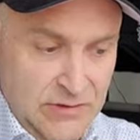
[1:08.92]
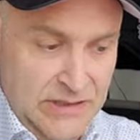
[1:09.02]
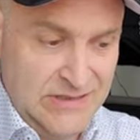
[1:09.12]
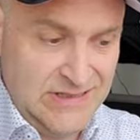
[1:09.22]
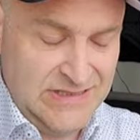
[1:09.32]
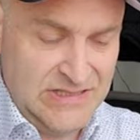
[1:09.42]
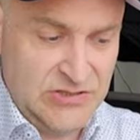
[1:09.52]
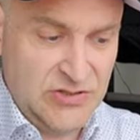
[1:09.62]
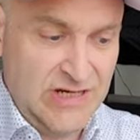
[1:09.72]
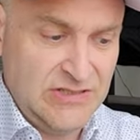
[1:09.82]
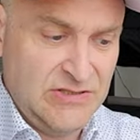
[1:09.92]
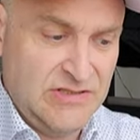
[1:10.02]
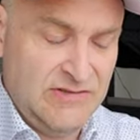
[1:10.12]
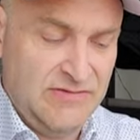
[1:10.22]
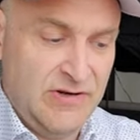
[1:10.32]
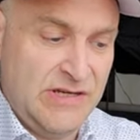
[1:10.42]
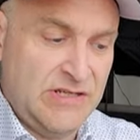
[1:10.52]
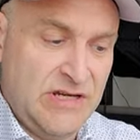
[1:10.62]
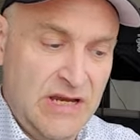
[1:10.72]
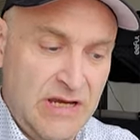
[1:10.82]
going nuts, trying to
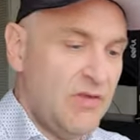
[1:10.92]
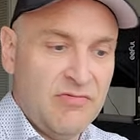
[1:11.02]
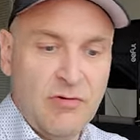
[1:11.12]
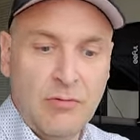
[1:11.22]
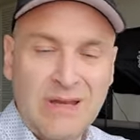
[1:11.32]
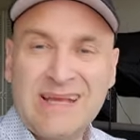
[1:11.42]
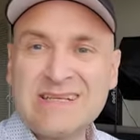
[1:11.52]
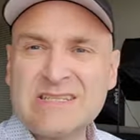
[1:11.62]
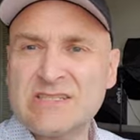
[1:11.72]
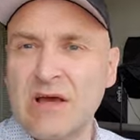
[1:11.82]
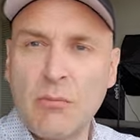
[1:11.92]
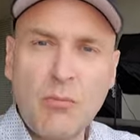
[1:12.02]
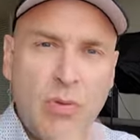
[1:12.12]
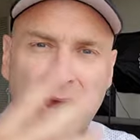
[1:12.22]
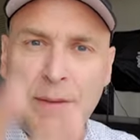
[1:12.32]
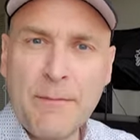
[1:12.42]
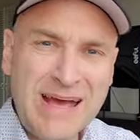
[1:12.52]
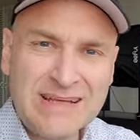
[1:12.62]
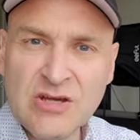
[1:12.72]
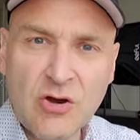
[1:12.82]
differentiate the phone in some way,
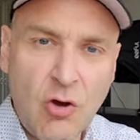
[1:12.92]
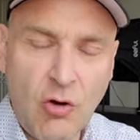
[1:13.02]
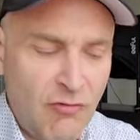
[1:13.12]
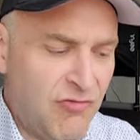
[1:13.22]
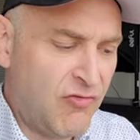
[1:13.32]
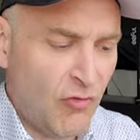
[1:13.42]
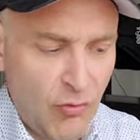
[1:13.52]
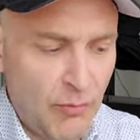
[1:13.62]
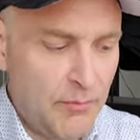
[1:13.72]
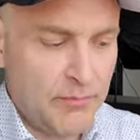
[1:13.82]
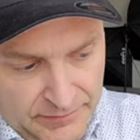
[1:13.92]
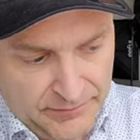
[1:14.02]
matter or form.